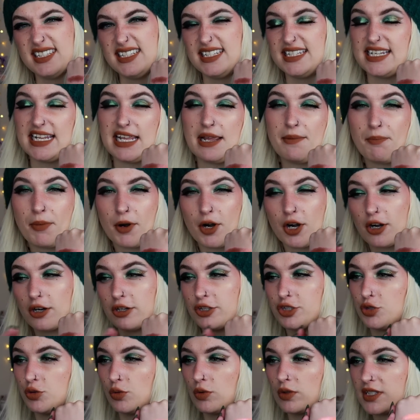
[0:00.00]
deeper
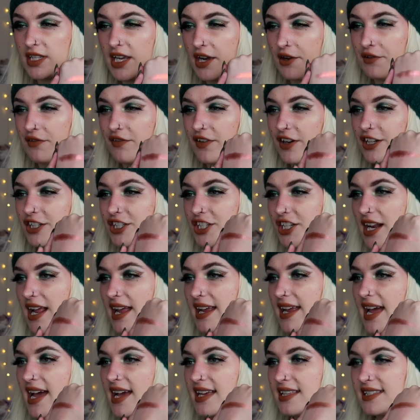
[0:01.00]
jewel tone version,
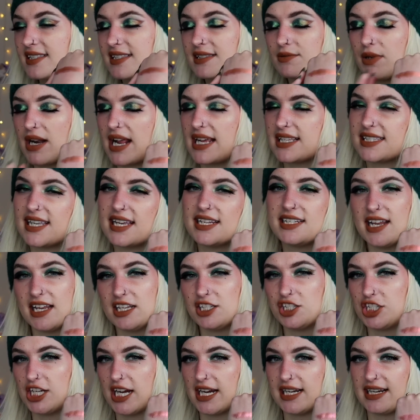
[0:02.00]
I guess. When I say
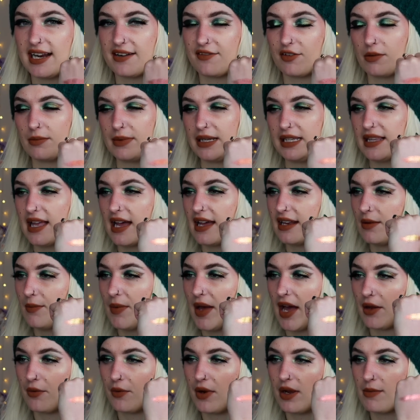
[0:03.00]
dingy, I never mean that in a
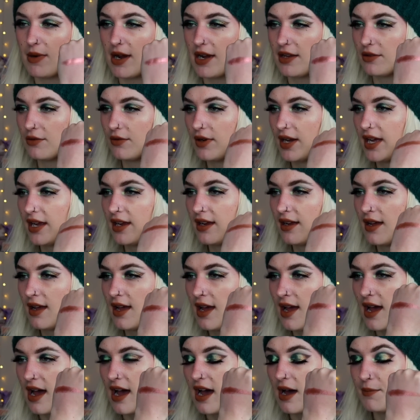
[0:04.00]
bad way, by the way.
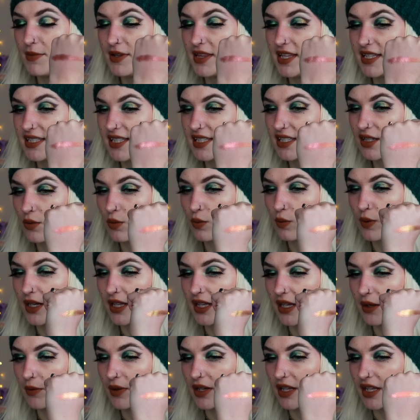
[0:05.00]
Um, but this is a
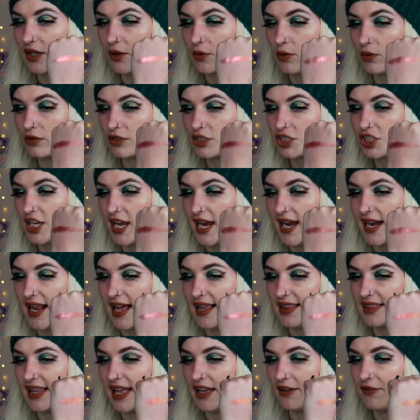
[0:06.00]
really, really cool shade.
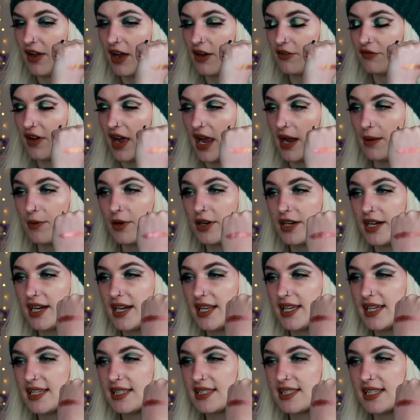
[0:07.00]
I love how vibrant
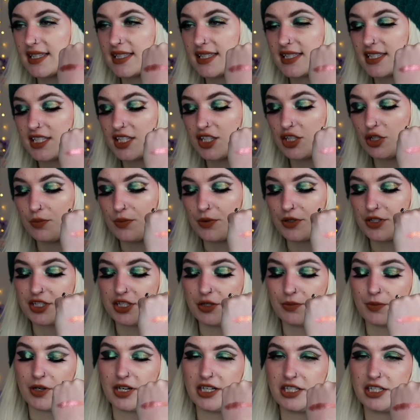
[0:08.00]
it is. It's super, super